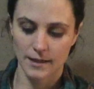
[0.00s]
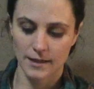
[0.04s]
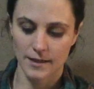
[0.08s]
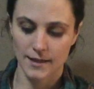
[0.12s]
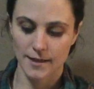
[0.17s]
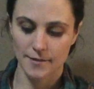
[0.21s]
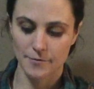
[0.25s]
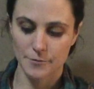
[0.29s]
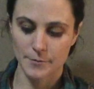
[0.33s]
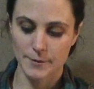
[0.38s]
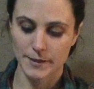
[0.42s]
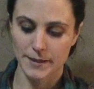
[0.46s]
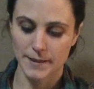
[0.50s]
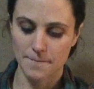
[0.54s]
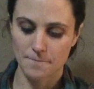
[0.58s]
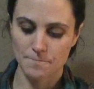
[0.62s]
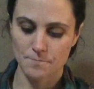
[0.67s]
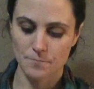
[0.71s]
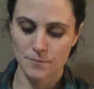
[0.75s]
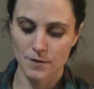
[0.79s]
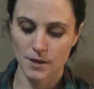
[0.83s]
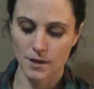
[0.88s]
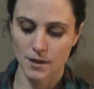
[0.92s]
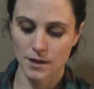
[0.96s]
Hi everybody.
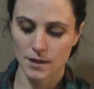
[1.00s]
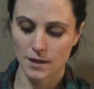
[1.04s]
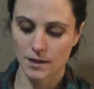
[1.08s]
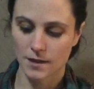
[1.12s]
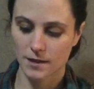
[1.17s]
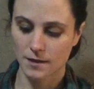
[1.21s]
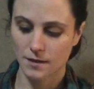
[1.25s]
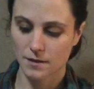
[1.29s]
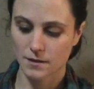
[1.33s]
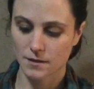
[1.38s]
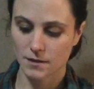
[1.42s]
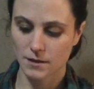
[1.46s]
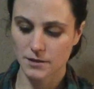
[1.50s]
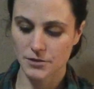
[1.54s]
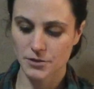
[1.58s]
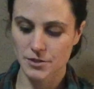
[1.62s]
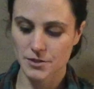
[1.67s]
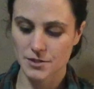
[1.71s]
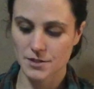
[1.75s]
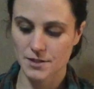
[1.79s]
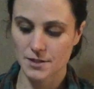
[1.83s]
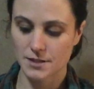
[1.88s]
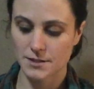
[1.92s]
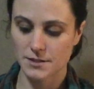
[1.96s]
Let's
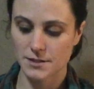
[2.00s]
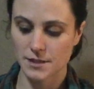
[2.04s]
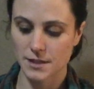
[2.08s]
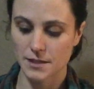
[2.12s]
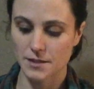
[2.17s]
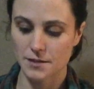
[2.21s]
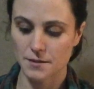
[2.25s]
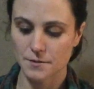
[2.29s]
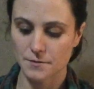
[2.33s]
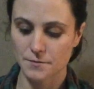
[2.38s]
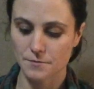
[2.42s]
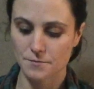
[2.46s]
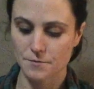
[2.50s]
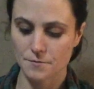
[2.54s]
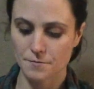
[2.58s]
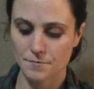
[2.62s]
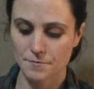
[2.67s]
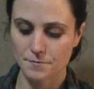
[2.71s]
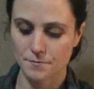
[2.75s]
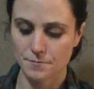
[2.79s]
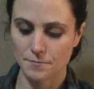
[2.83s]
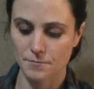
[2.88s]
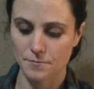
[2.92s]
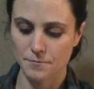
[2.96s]
just continue
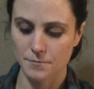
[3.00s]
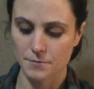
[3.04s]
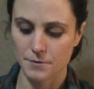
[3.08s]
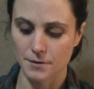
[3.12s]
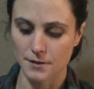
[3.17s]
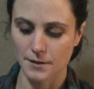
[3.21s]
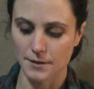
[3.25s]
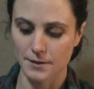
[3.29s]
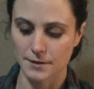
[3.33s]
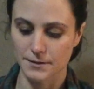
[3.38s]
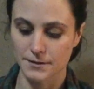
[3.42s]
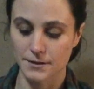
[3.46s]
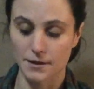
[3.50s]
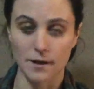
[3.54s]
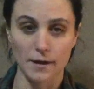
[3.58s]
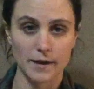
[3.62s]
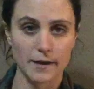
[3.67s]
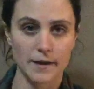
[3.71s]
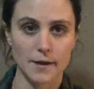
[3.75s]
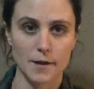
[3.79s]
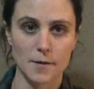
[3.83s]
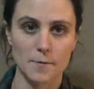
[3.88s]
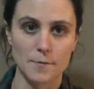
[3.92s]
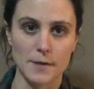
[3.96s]

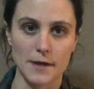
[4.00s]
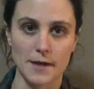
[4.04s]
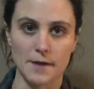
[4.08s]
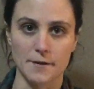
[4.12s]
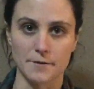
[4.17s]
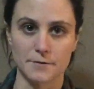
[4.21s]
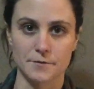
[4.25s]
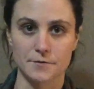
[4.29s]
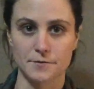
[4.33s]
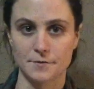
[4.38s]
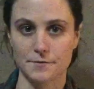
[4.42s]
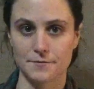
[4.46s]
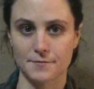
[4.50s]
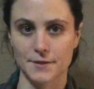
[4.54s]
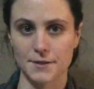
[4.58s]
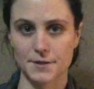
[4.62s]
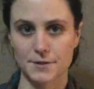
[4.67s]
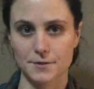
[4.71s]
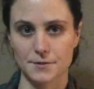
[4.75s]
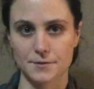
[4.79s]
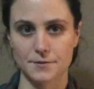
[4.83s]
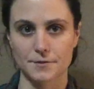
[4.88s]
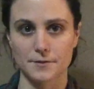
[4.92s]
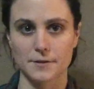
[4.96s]
talking about truth
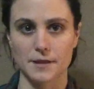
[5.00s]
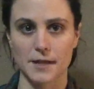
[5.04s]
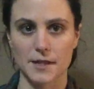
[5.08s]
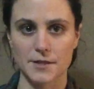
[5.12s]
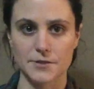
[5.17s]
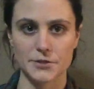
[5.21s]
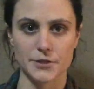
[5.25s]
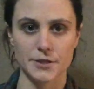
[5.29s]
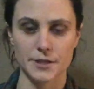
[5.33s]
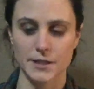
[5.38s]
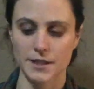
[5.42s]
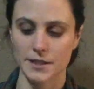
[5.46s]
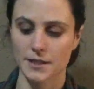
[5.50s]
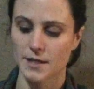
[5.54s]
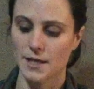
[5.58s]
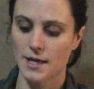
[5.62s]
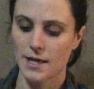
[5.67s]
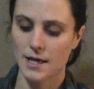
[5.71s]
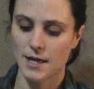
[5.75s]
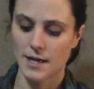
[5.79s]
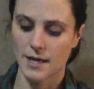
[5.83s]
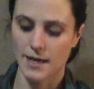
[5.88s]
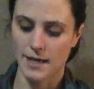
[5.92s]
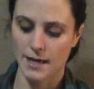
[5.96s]
functional logic,
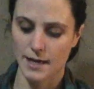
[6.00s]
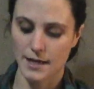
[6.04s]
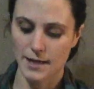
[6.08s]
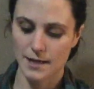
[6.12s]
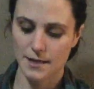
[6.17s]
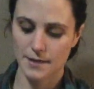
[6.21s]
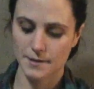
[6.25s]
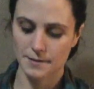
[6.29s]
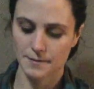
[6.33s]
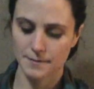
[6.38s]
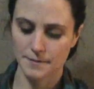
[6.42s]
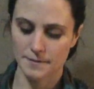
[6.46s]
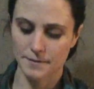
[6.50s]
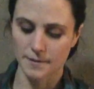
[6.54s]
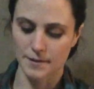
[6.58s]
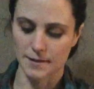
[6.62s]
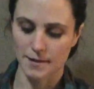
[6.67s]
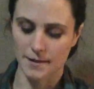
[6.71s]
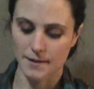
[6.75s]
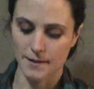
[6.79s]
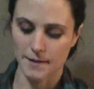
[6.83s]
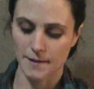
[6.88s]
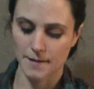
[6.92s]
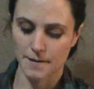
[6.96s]
and
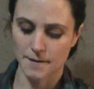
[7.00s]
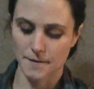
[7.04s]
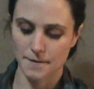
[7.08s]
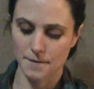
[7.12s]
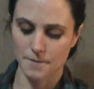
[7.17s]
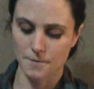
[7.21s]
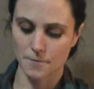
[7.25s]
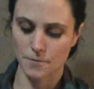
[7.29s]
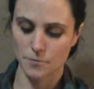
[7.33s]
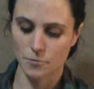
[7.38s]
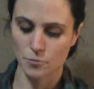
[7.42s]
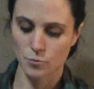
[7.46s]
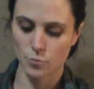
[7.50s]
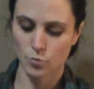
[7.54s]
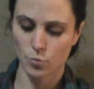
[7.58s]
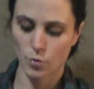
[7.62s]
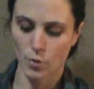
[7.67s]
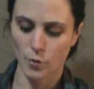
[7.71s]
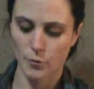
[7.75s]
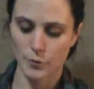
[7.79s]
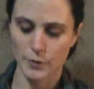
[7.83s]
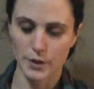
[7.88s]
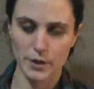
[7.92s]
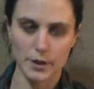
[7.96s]

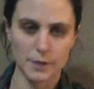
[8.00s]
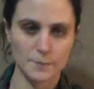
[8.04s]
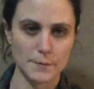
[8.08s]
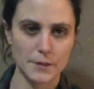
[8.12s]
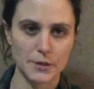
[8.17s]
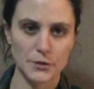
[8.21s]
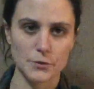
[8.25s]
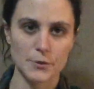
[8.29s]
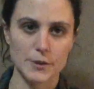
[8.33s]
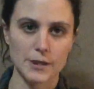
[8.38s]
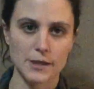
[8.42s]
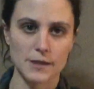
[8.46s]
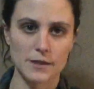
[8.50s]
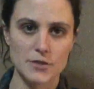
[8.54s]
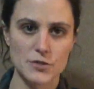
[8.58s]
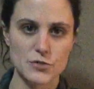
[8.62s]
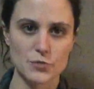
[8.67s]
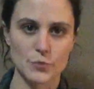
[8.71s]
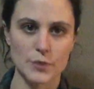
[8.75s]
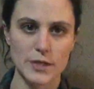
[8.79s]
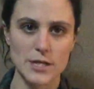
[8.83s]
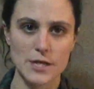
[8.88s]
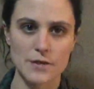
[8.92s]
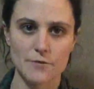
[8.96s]
what we're going to be doing
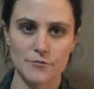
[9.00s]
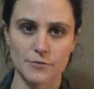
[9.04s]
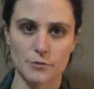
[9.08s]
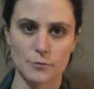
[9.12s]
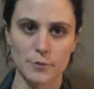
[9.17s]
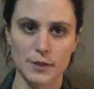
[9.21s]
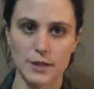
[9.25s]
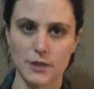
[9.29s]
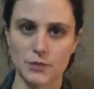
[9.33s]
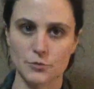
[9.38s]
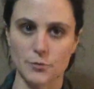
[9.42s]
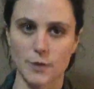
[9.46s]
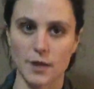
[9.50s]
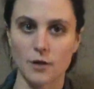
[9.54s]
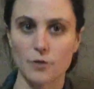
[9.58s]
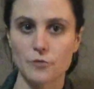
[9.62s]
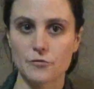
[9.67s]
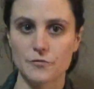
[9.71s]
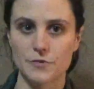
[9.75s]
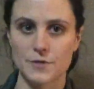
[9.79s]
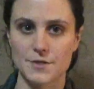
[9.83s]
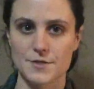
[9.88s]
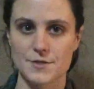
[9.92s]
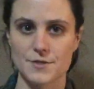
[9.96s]
this week for week
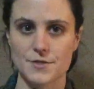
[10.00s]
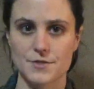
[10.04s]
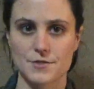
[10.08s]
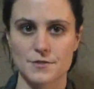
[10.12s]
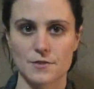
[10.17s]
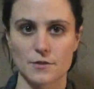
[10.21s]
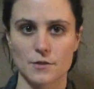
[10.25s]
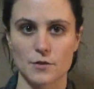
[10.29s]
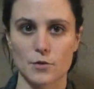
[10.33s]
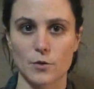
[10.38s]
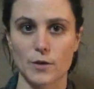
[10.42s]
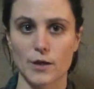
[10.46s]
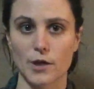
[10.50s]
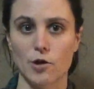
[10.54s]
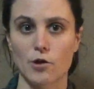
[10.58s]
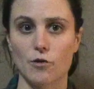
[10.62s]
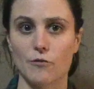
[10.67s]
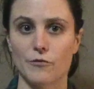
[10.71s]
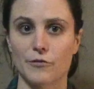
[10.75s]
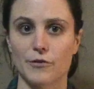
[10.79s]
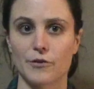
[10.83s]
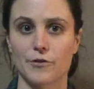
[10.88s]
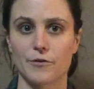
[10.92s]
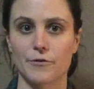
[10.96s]
12 is going
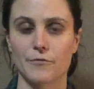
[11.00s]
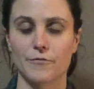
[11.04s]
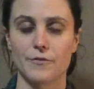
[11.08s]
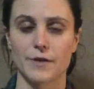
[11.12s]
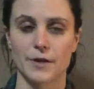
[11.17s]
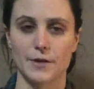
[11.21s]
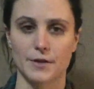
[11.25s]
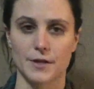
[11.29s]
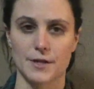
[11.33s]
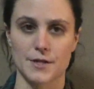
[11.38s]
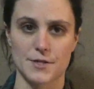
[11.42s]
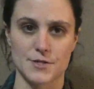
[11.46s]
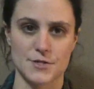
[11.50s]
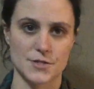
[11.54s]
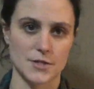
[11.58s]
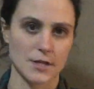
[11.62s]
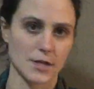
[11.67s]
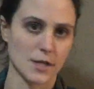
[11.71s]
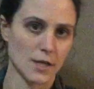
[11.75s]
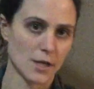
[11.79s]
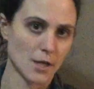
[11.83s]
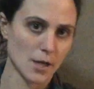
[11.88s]
over various